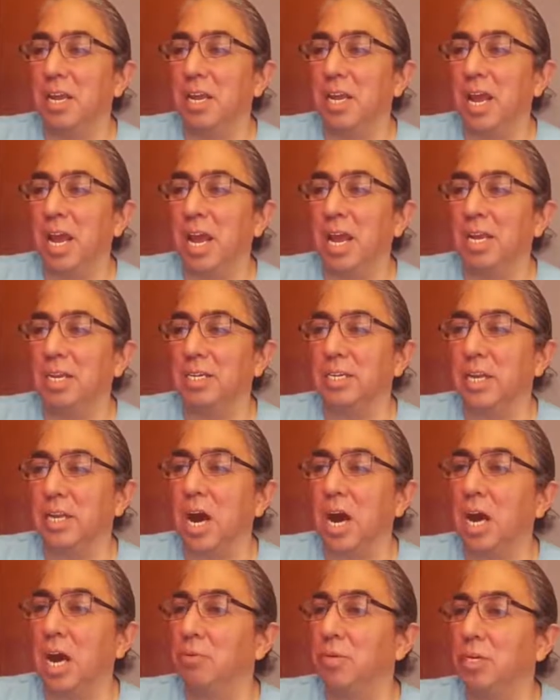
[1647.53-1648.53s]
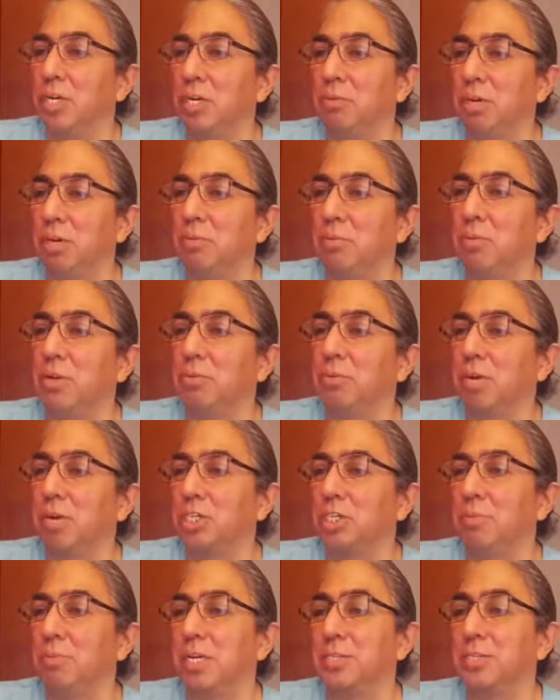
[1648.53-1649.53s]
And I would agree with
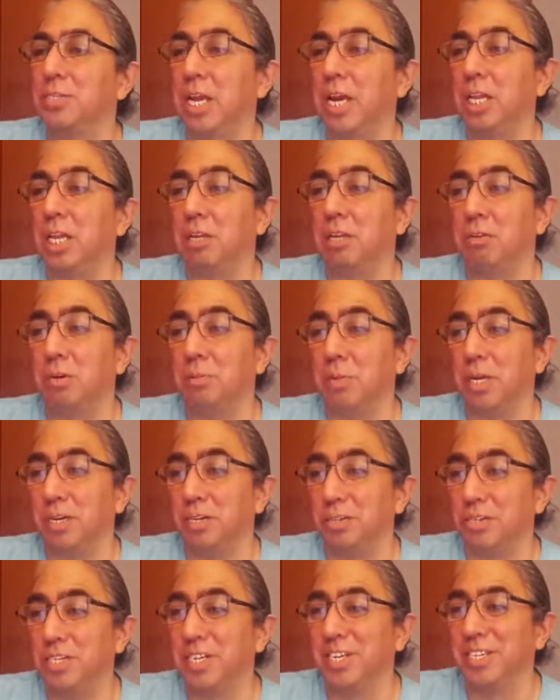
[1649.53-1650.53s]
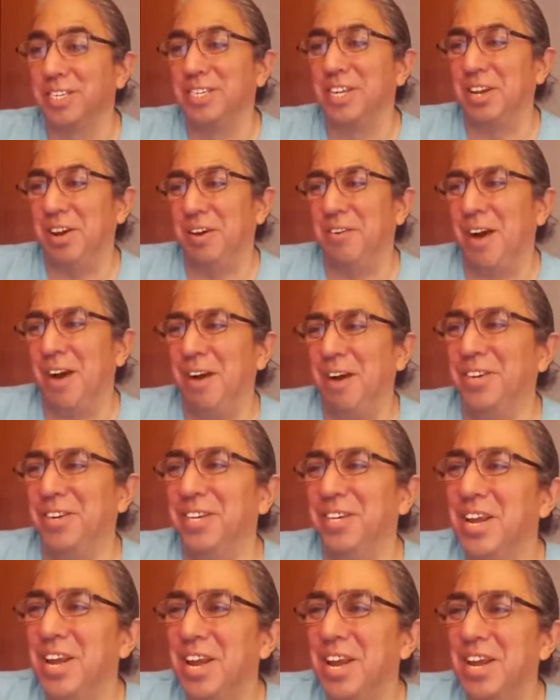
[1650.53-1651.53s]
Rachel Meadows and Laura Meadows. So I
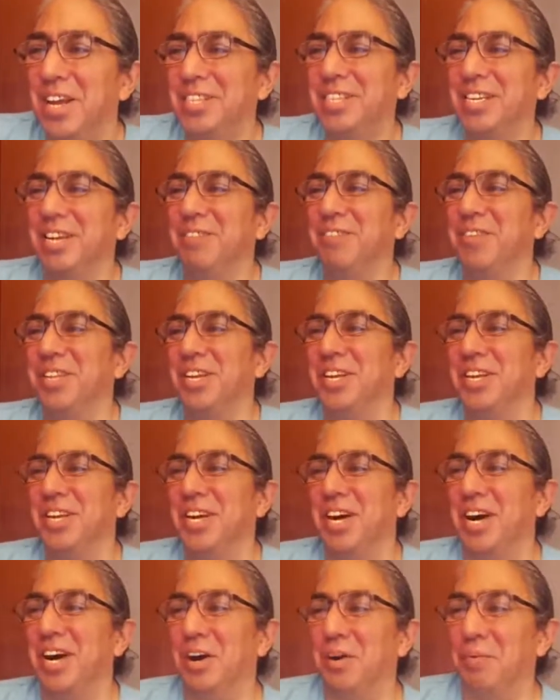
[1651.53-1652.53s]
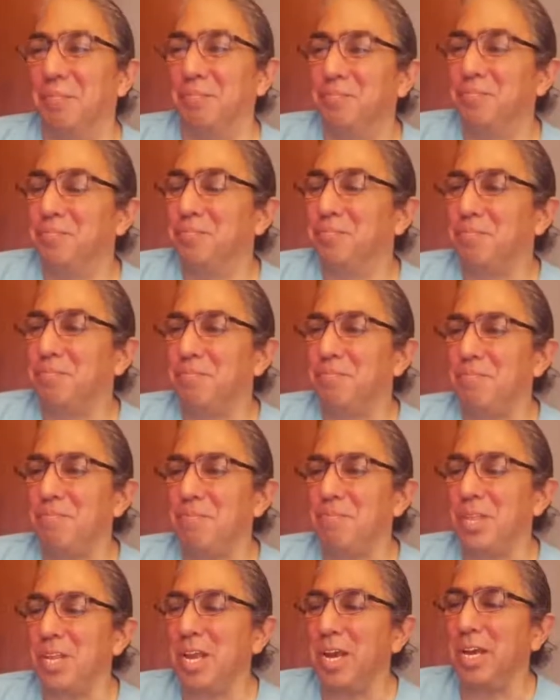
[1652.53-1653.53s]
would, Timothy.
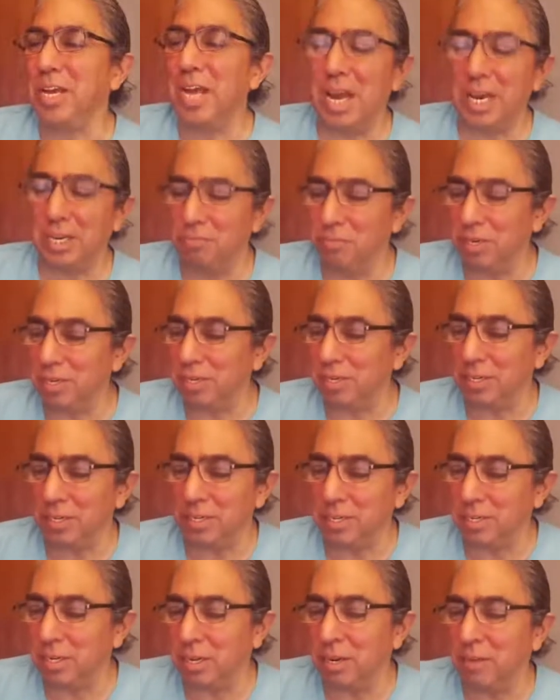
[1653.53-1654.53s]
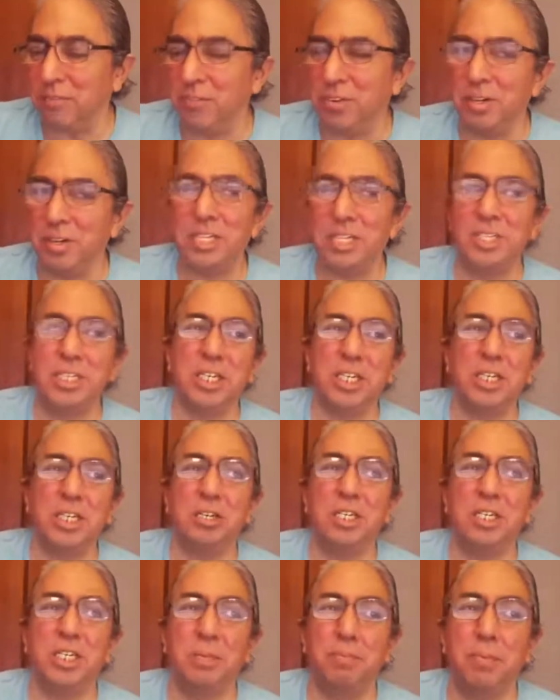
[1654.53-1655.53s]
Again, if you're listening to
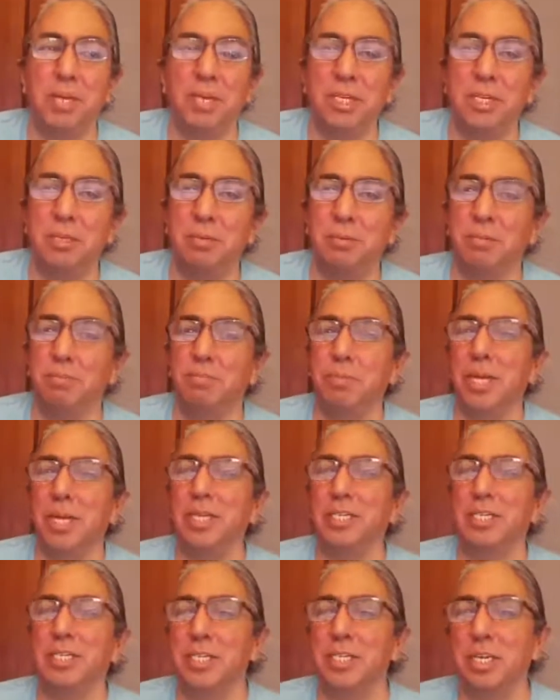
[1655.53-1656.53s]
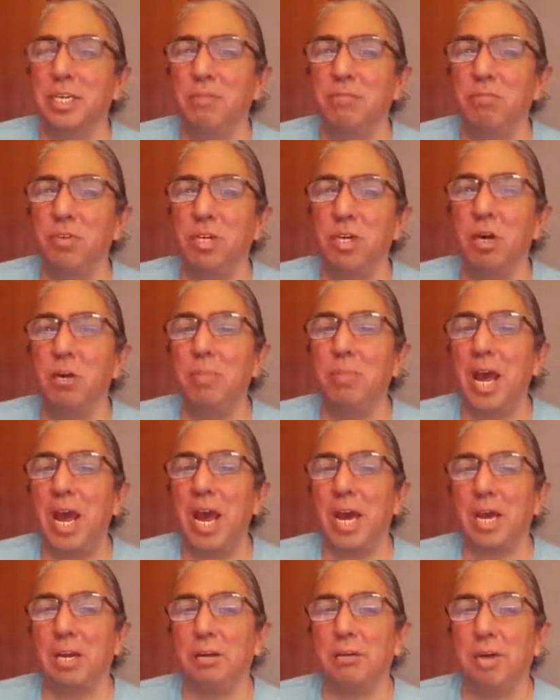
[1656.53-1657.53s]
these opinion places, and if we go
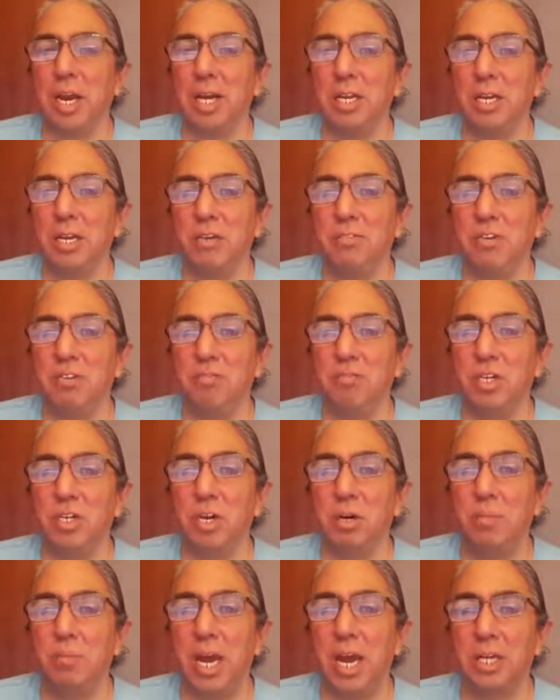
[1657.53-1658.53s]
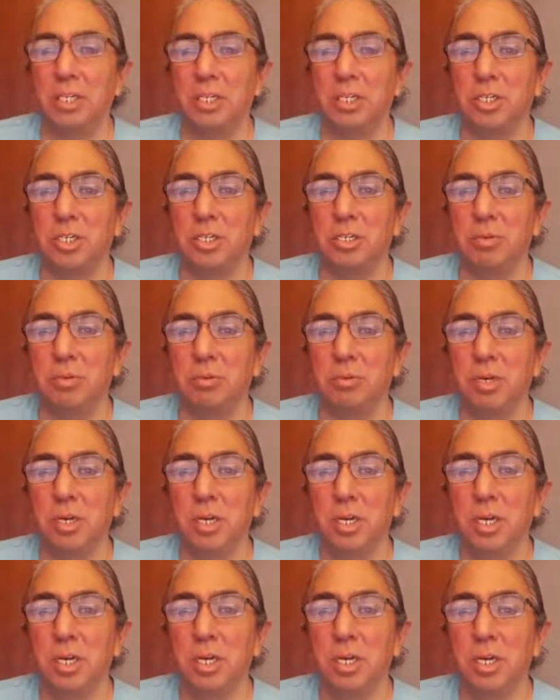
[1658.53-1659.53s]
back, right, even if we go back to
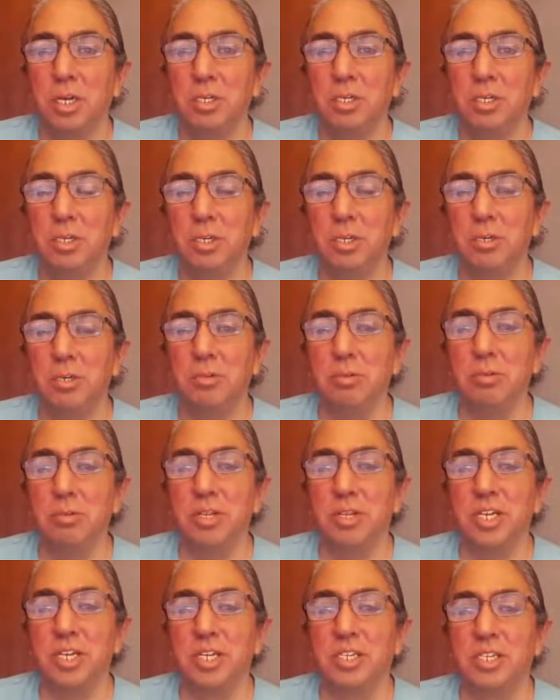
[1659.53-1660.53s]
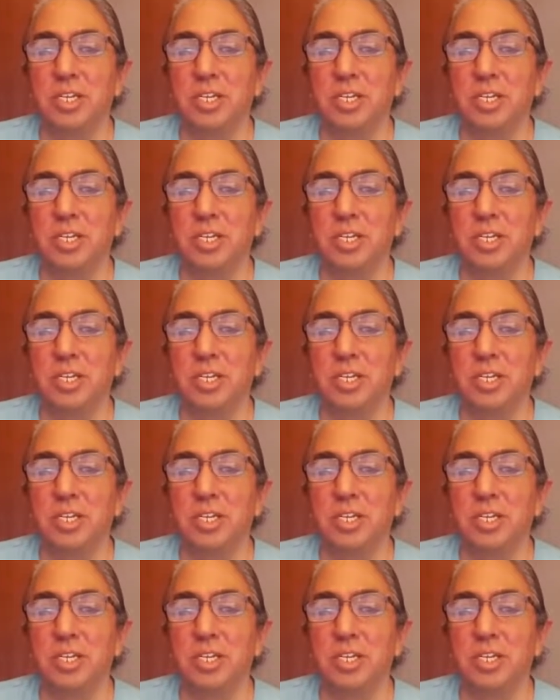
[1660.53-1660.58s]
this